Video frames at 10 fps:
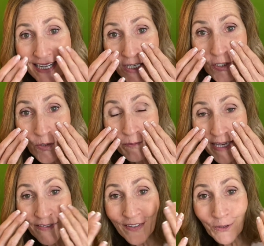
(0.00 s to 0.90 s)
you may
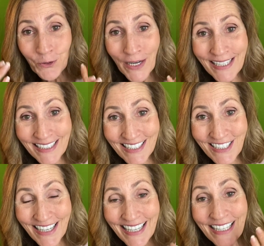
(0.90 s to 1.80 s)
feel drainage
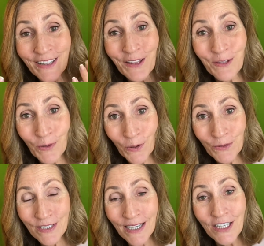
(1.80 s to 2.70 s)
in the throat.